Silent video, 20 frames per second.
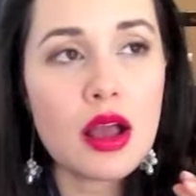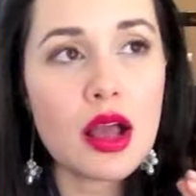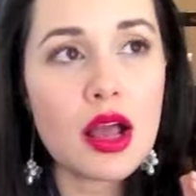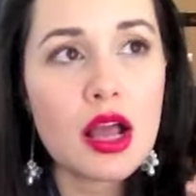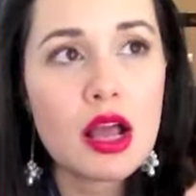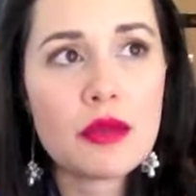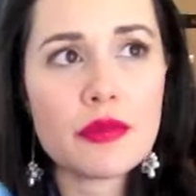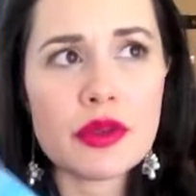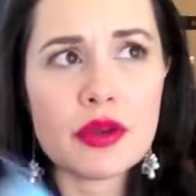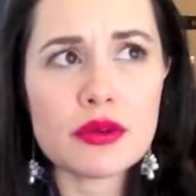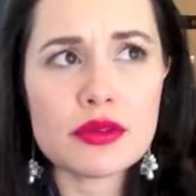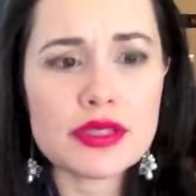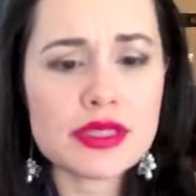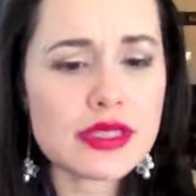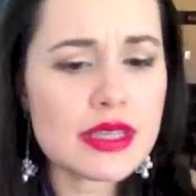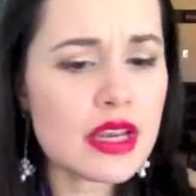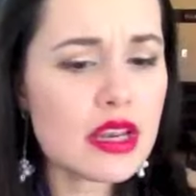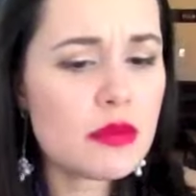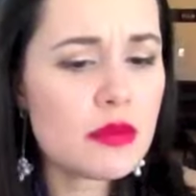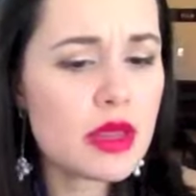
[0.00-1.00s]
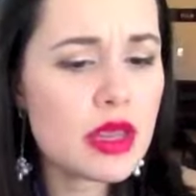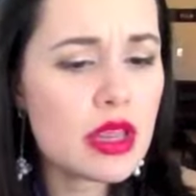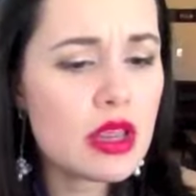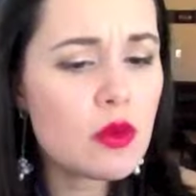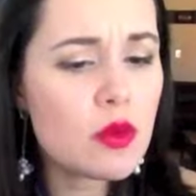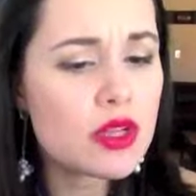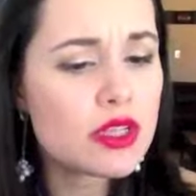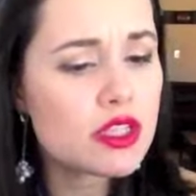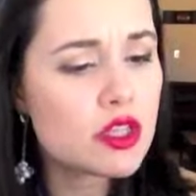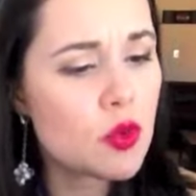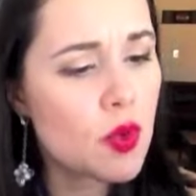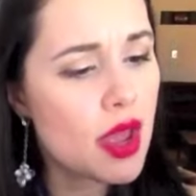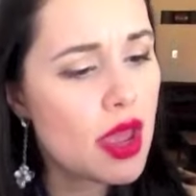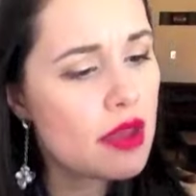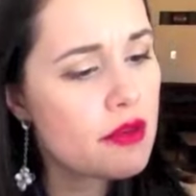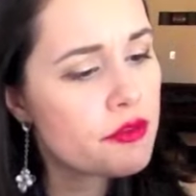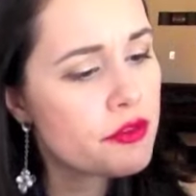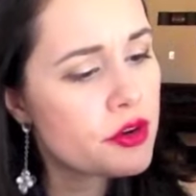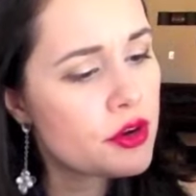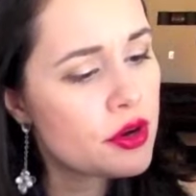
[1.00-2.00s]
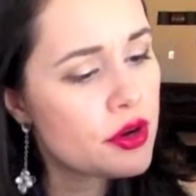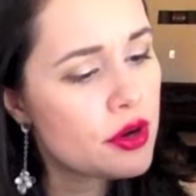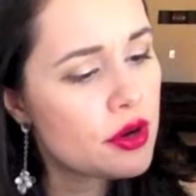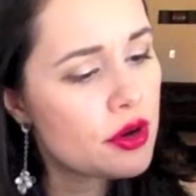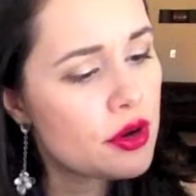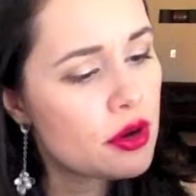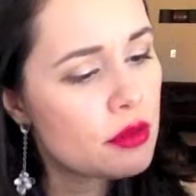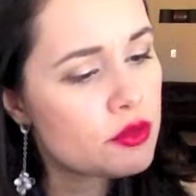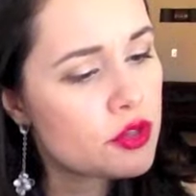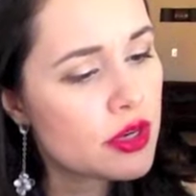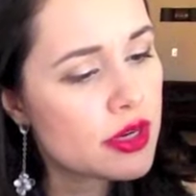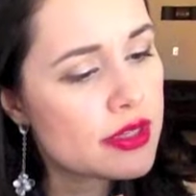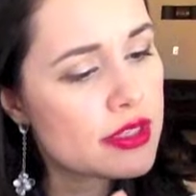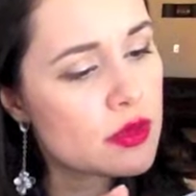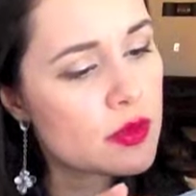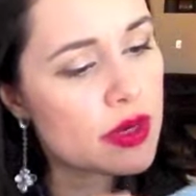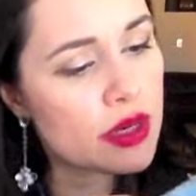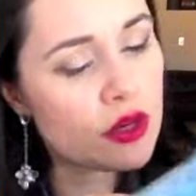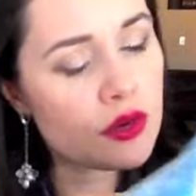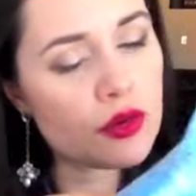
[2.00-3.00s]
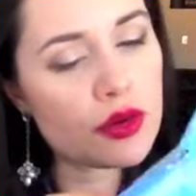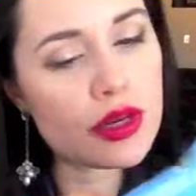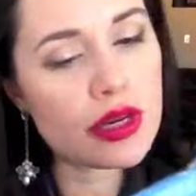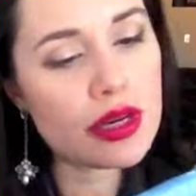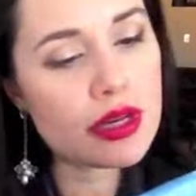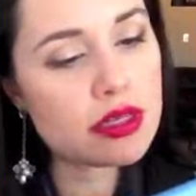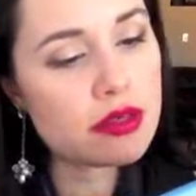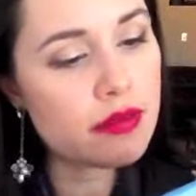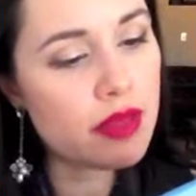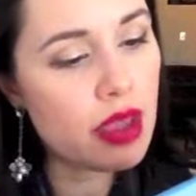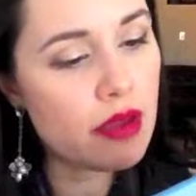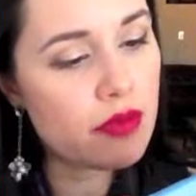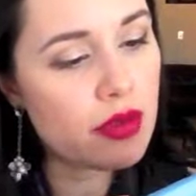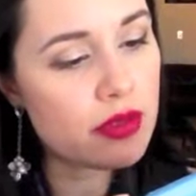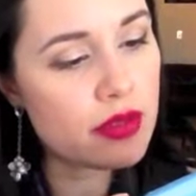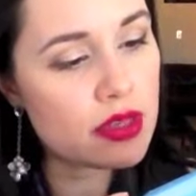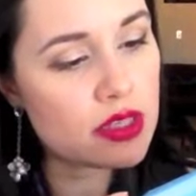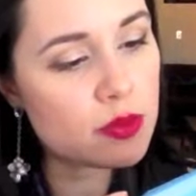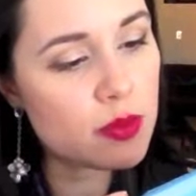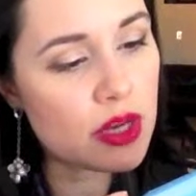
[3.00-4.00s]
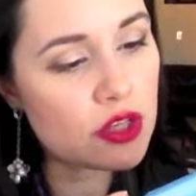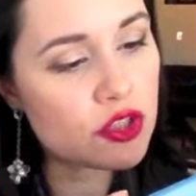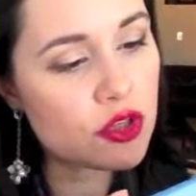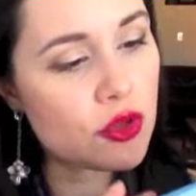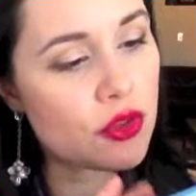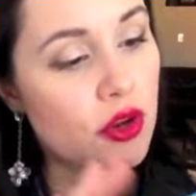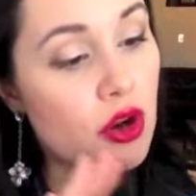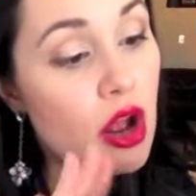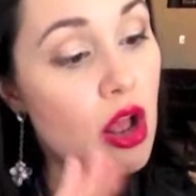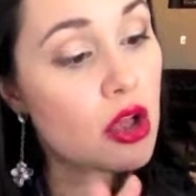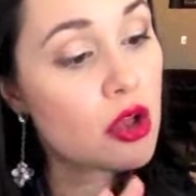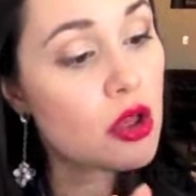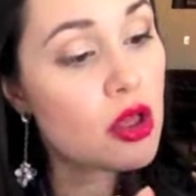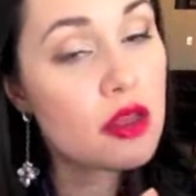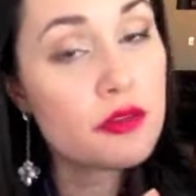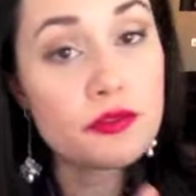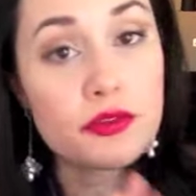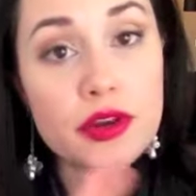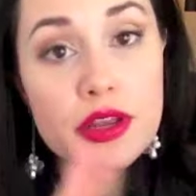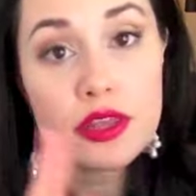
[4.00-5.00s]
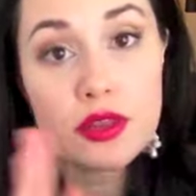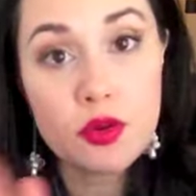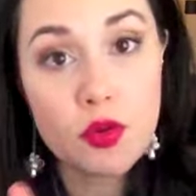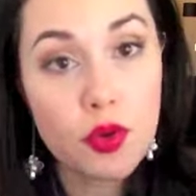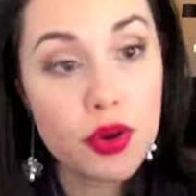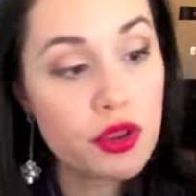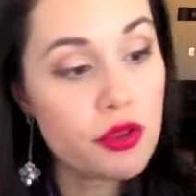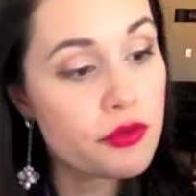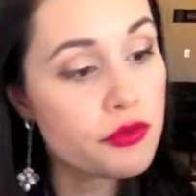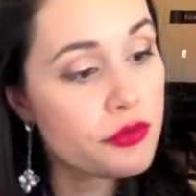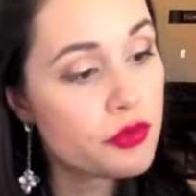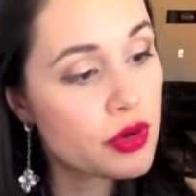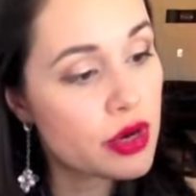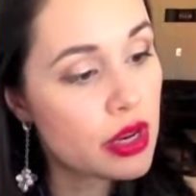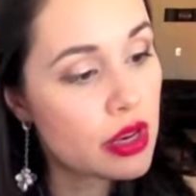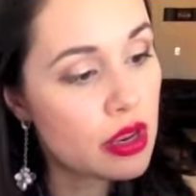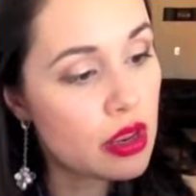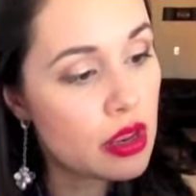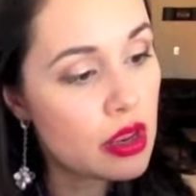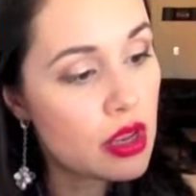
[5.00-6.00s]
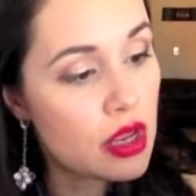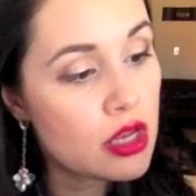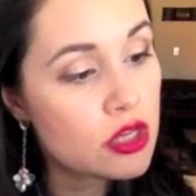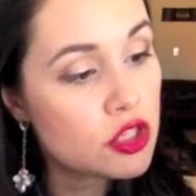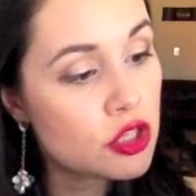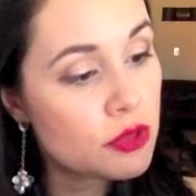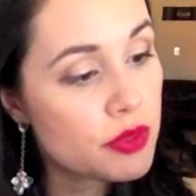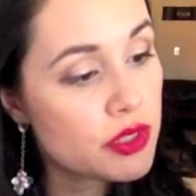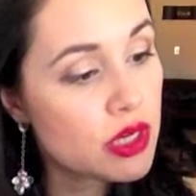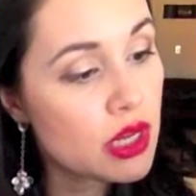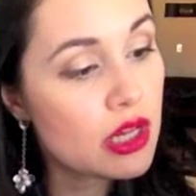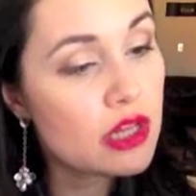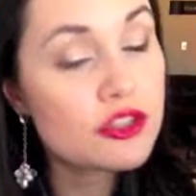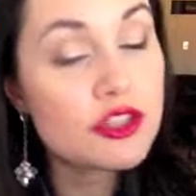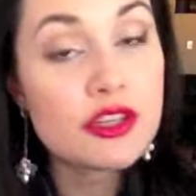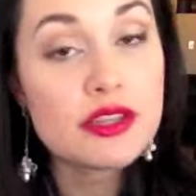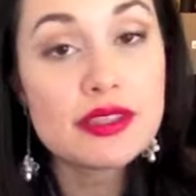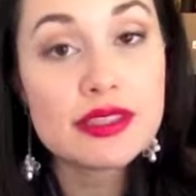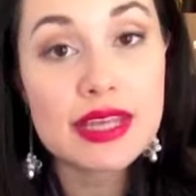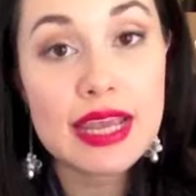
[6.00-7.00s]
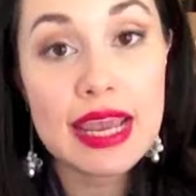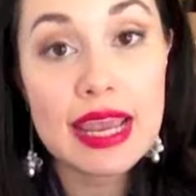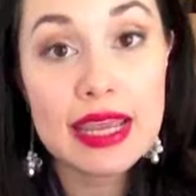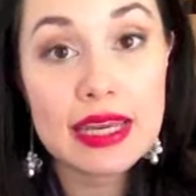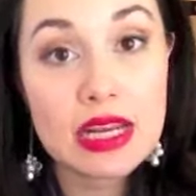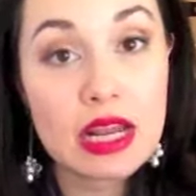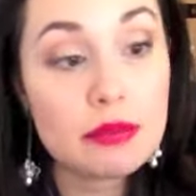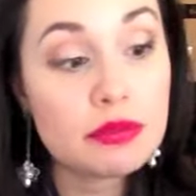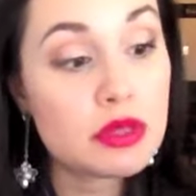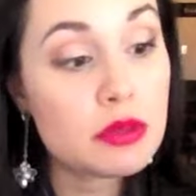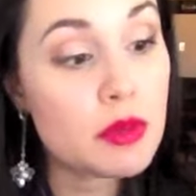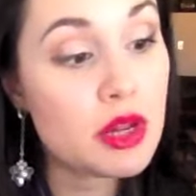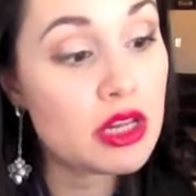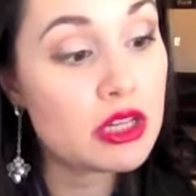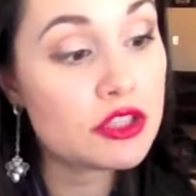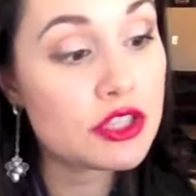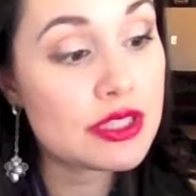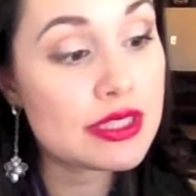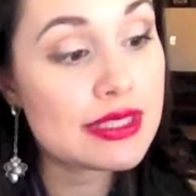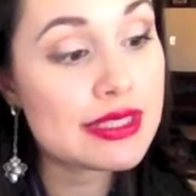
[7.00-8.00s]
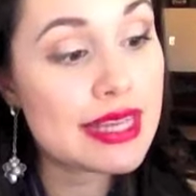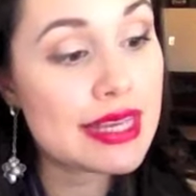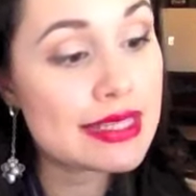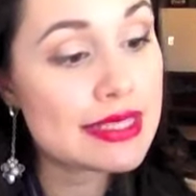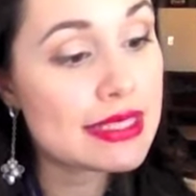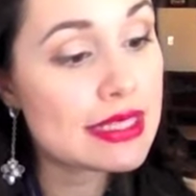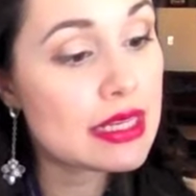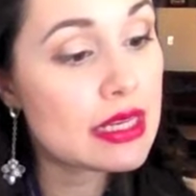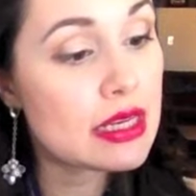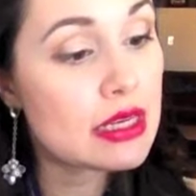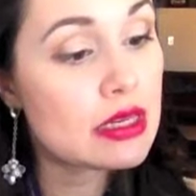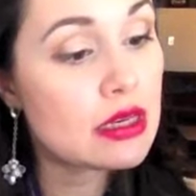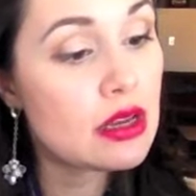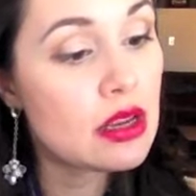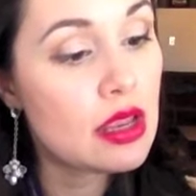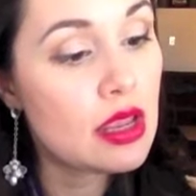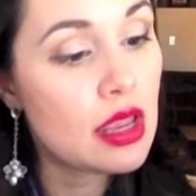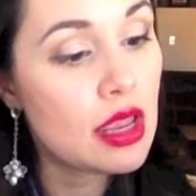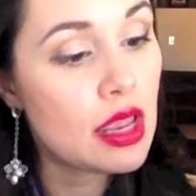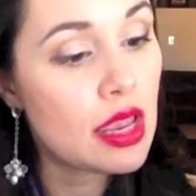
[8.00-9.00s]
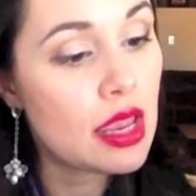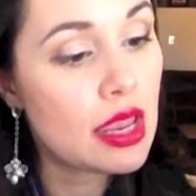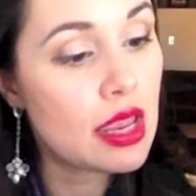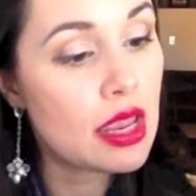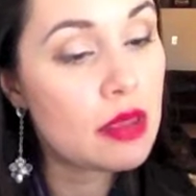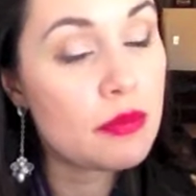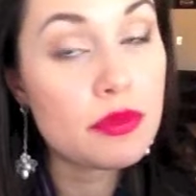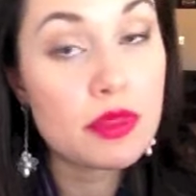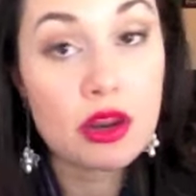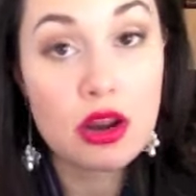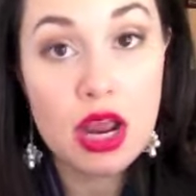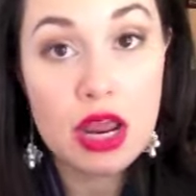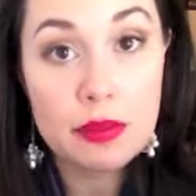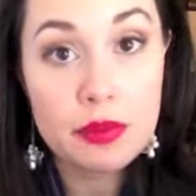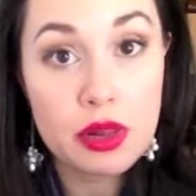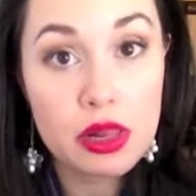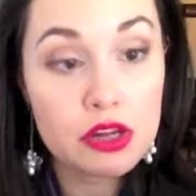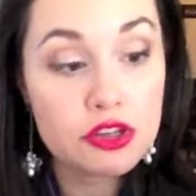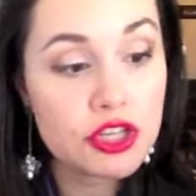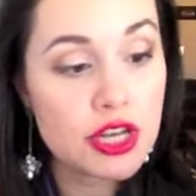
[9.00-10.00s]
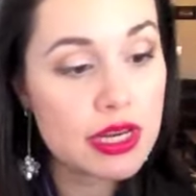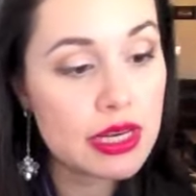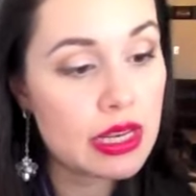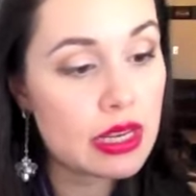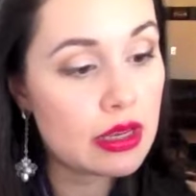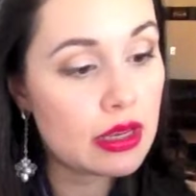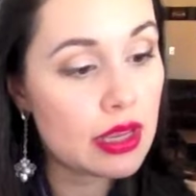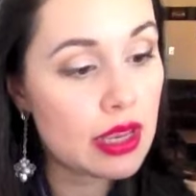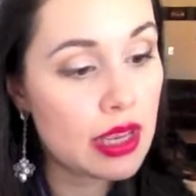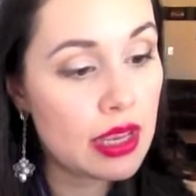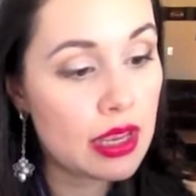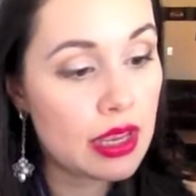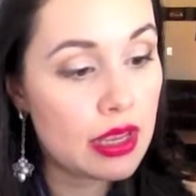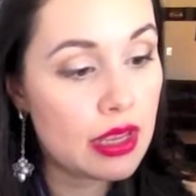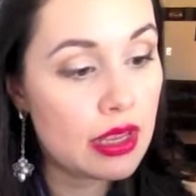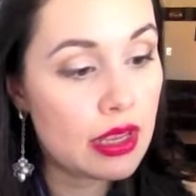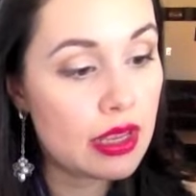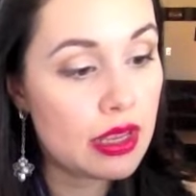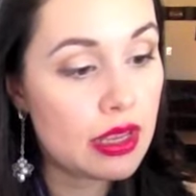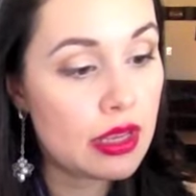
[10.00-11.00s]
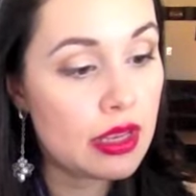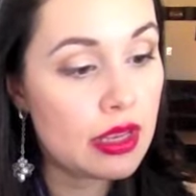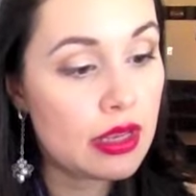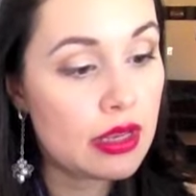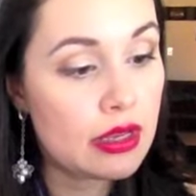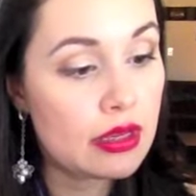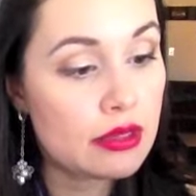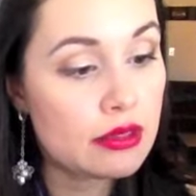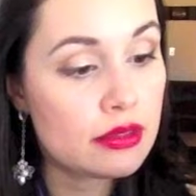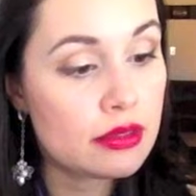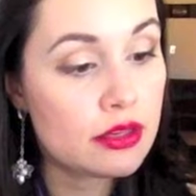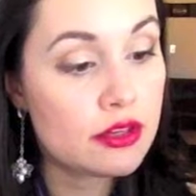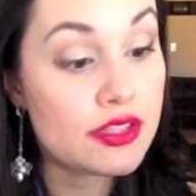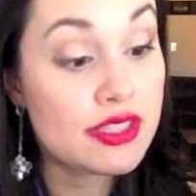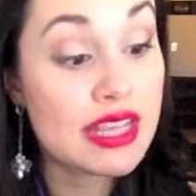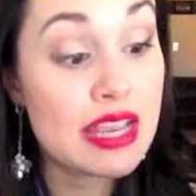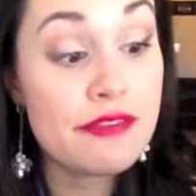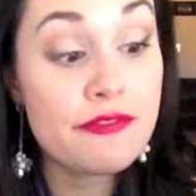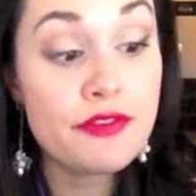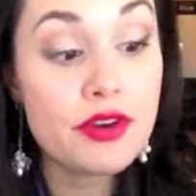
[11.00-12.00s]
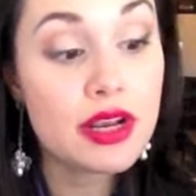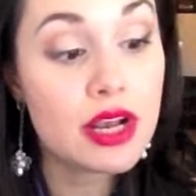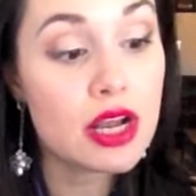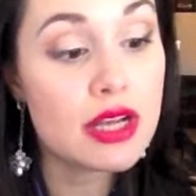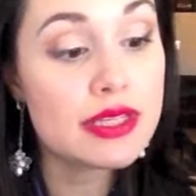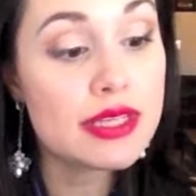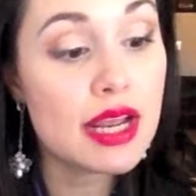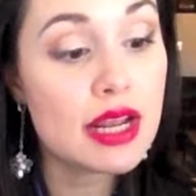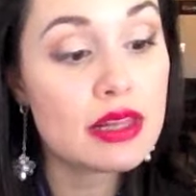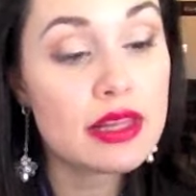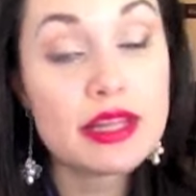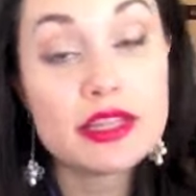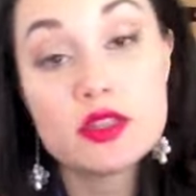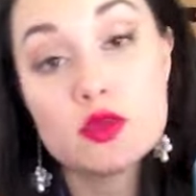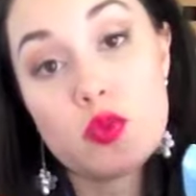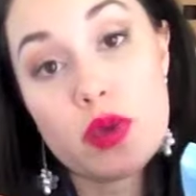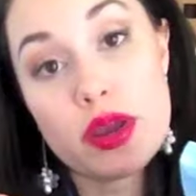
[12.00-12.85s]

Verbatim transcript: Um, they don't sting me whatsoever. I'm trying to see what ingredients if they have anything special. They're alcohol free, they're oil free, dermatologist and ophthalmologist tested, and they're hypoallergenic, and they're safe for contact lens